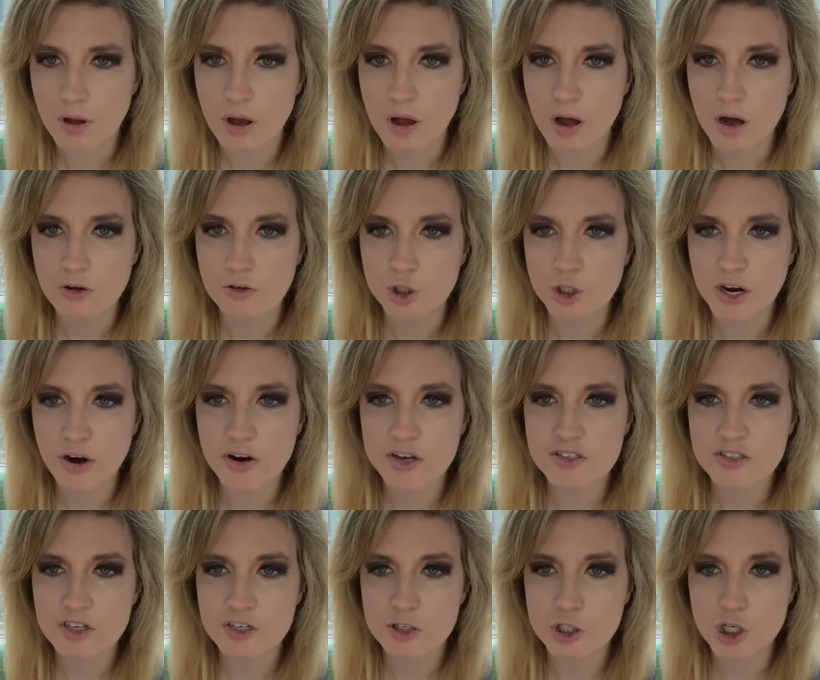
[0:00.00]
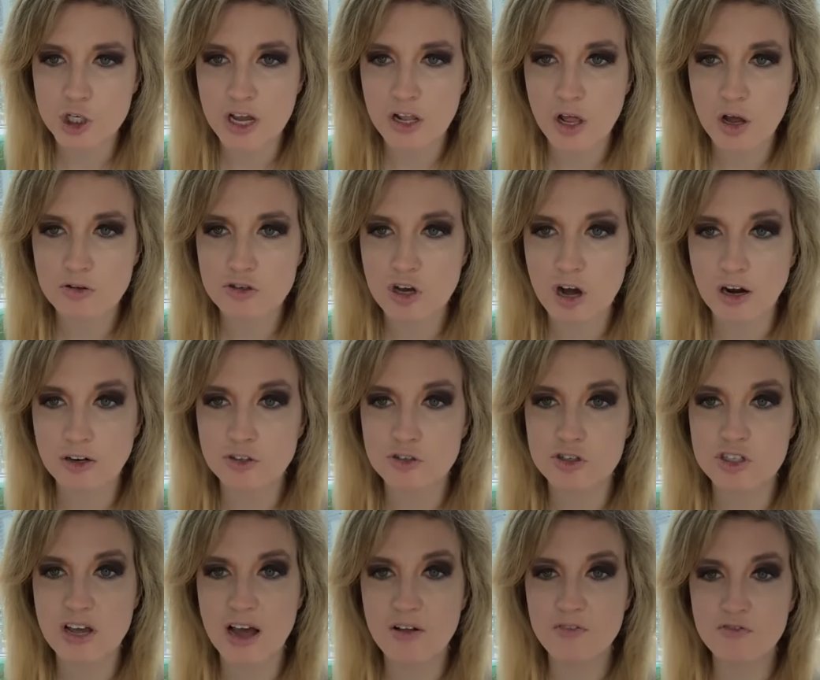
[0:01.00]
Oh, Jerry says JLo talked
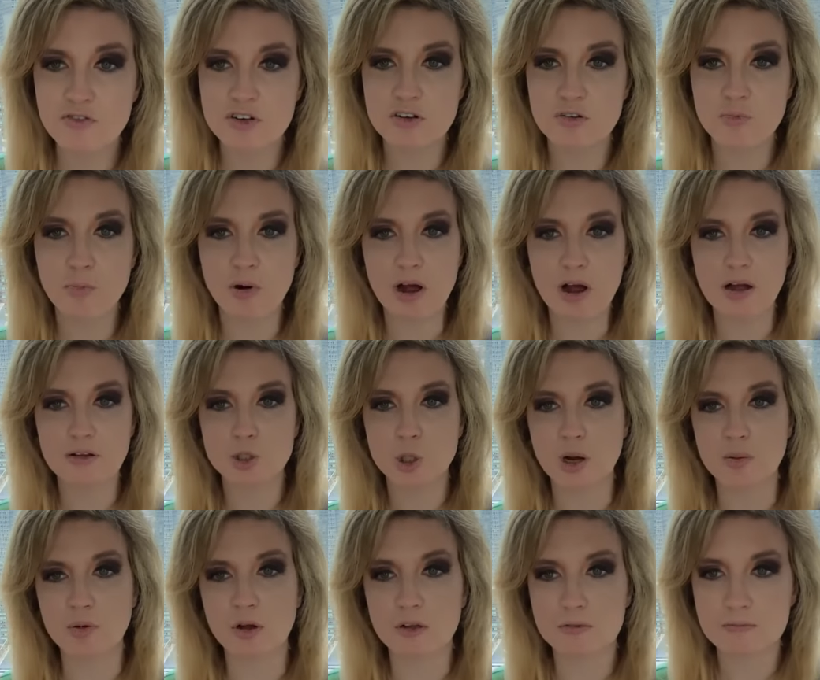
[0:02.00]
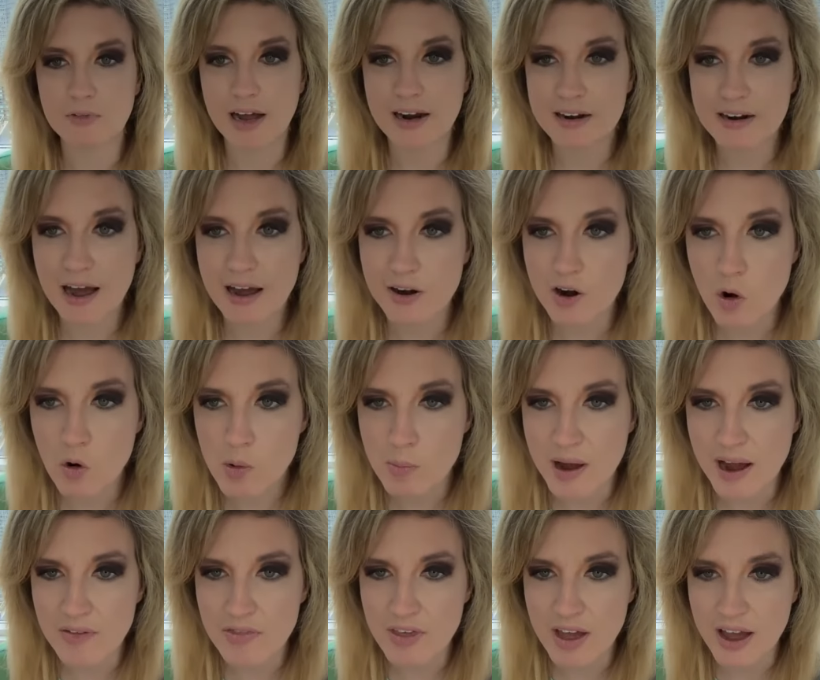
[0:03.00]
herself into pro- trouble. I did not know
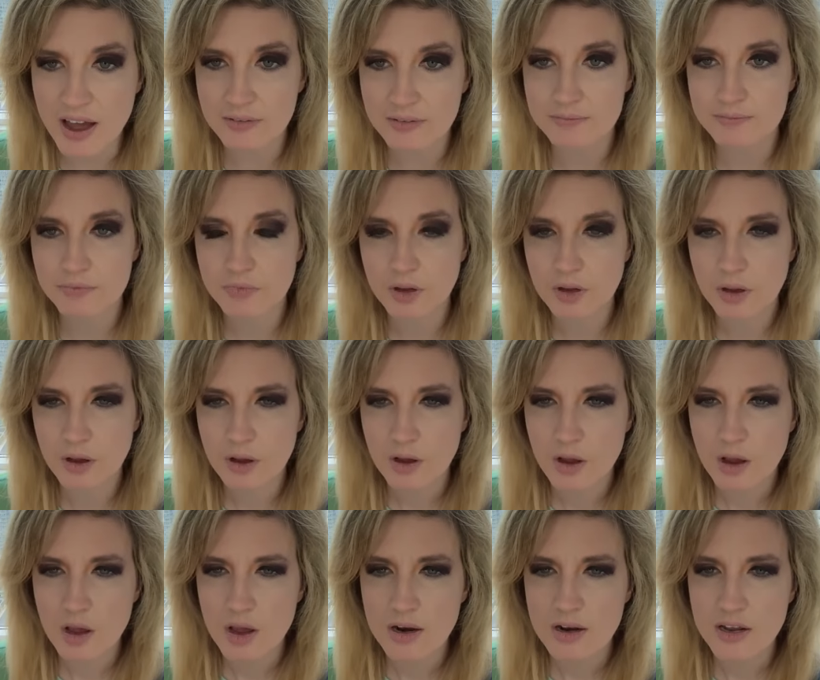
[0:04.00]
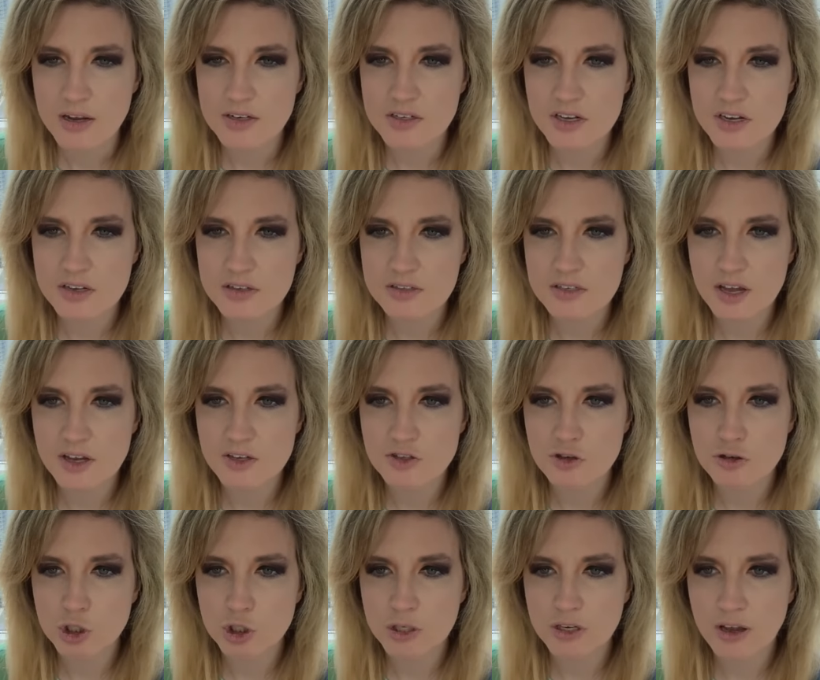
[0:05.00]
about that. Nick Dean says
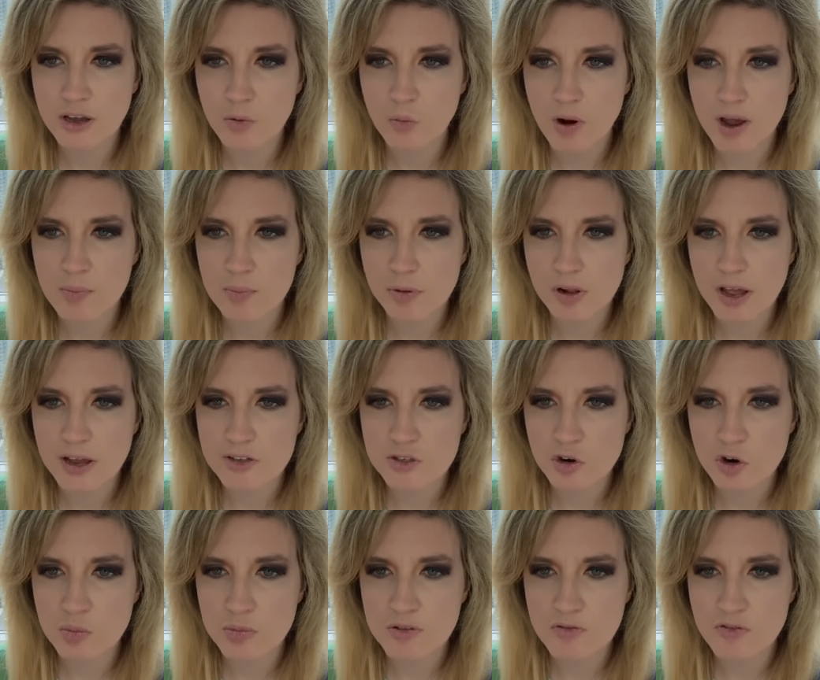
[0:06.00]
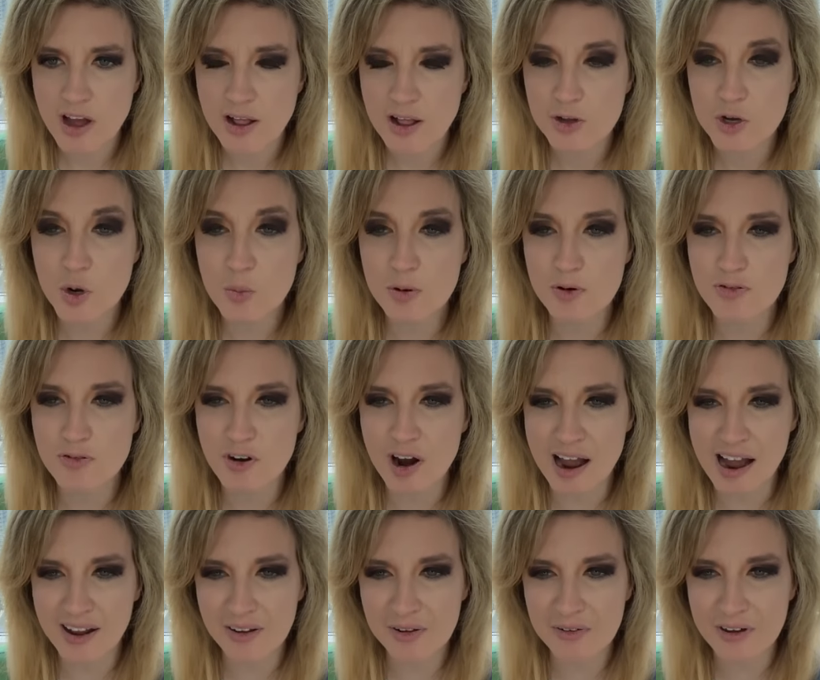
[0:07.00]
you should get a red blazer and be Val Cooper for
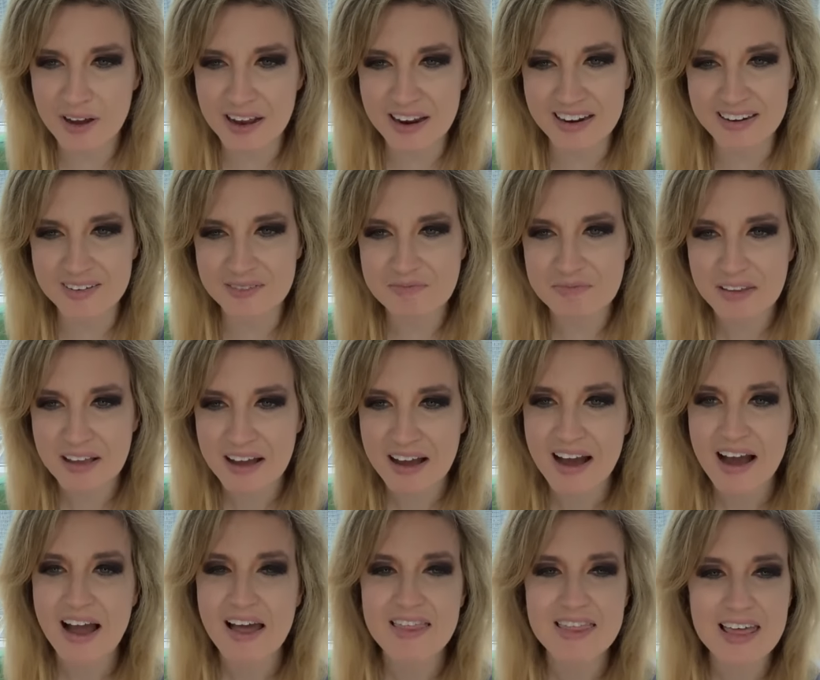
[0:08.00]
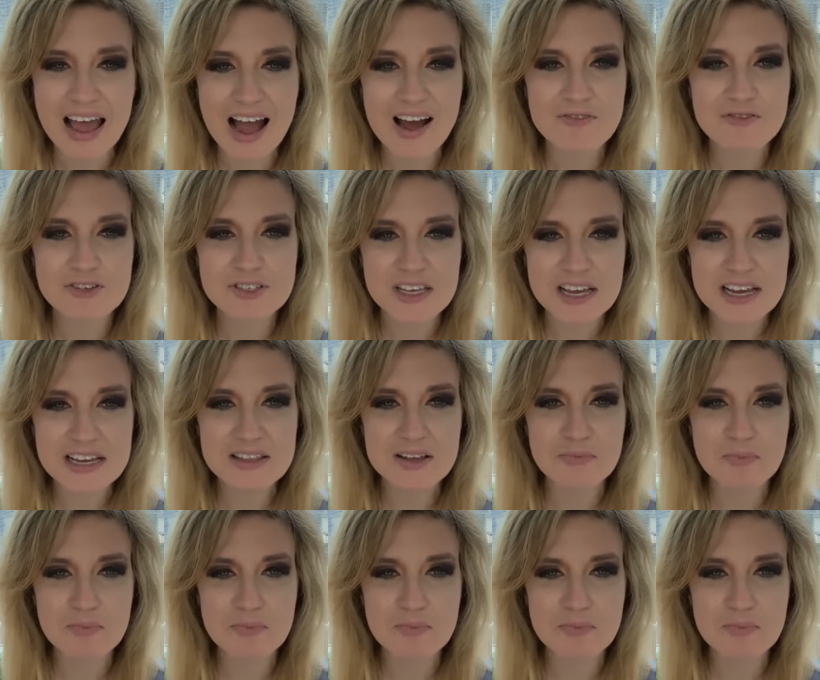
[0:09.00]
Halloween. That I've seen the